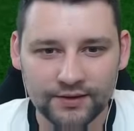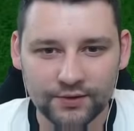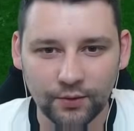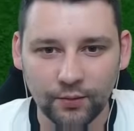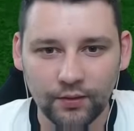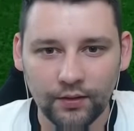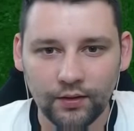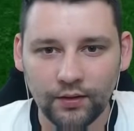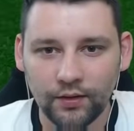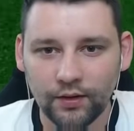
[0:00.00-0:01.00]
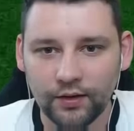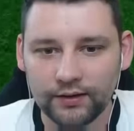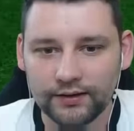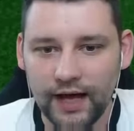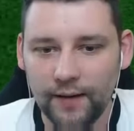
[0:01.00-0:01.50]
suit?
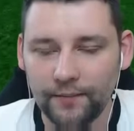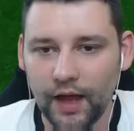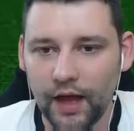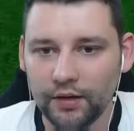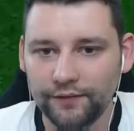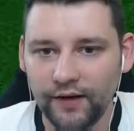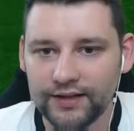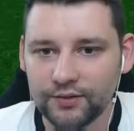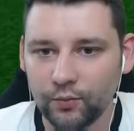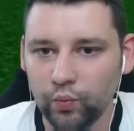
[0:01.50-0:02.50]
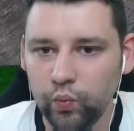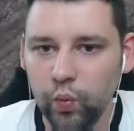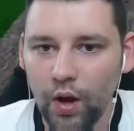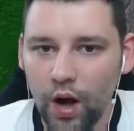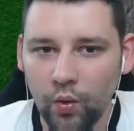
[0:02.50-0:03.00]
Yeah, I'm going to fight some.
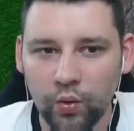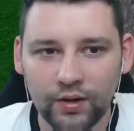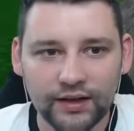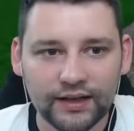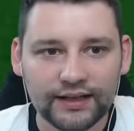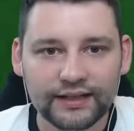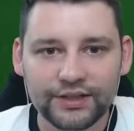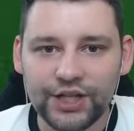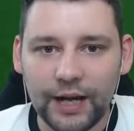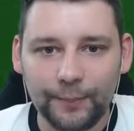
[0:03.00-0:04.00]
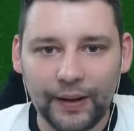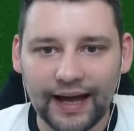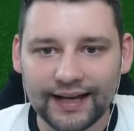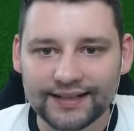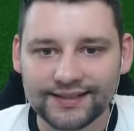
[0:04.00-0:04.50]
Whoa!
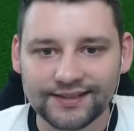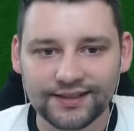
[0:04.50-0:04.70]
Jetpacks.